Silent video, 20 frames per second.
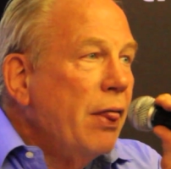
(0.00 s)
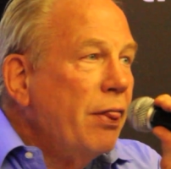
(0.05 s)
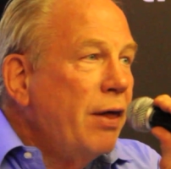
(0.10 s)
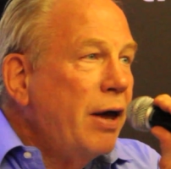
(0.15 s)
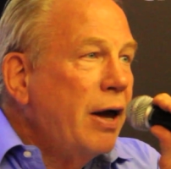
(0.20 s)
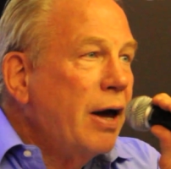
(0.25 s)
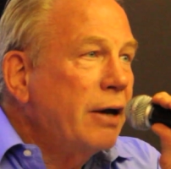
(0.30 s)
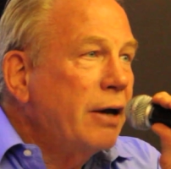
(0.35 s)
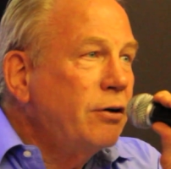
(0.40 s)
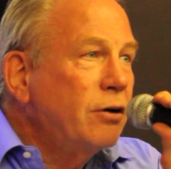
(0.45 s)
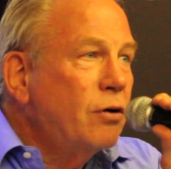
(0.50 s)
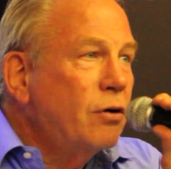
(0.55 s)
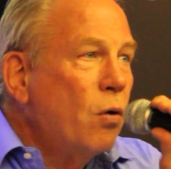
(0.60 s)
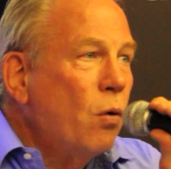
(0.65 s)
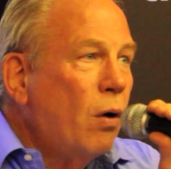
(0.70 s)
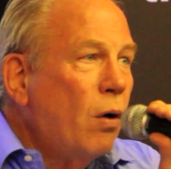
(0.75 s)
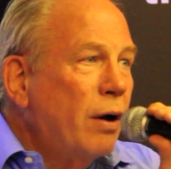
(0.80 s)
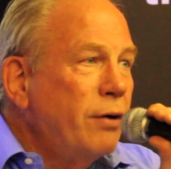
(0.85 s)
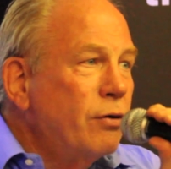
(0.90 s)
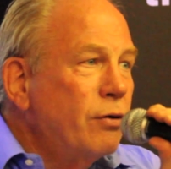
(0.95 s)
they had to
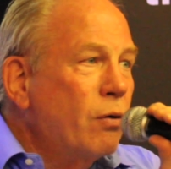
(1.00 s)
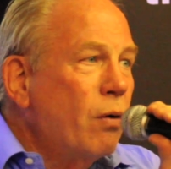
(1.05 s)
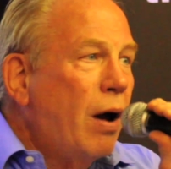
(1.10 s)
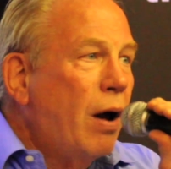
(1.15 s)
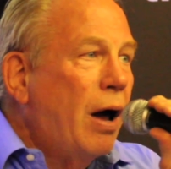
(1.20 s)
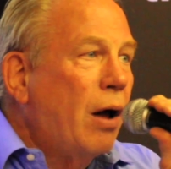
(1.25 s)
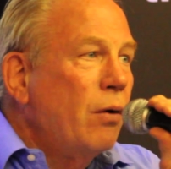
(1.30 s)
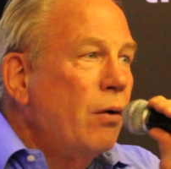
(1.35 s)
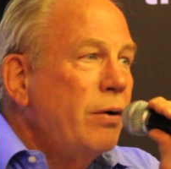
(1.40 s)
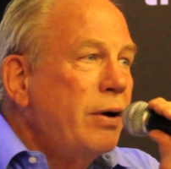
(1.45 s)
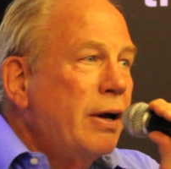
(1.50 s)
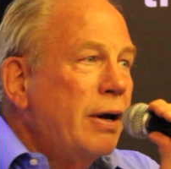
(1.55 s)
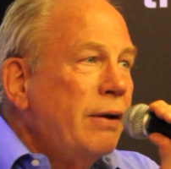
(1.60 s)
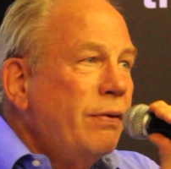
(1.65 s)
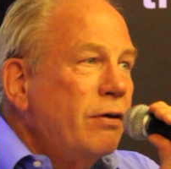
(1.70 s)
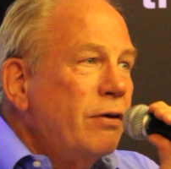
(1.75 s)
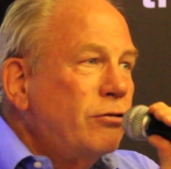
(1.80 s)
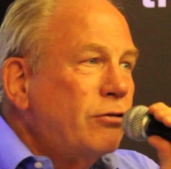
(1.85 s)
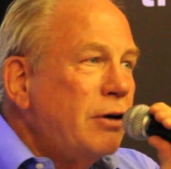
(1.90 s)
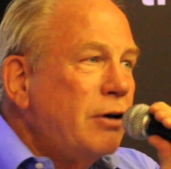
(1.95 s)
go underground,
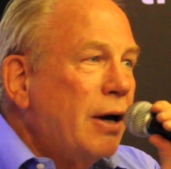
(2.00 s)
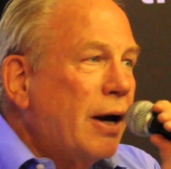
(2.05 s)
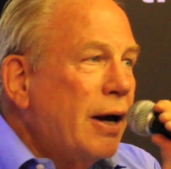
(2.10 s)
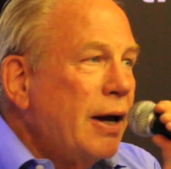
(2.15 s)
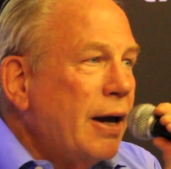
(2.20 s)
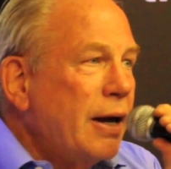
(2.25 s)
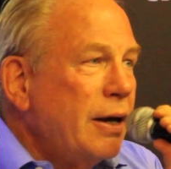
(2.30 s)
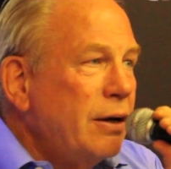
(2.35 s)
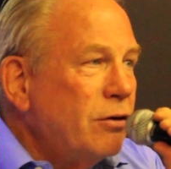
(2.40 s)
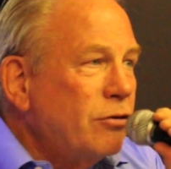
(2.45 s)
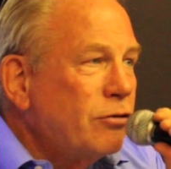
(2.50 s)
and the CIA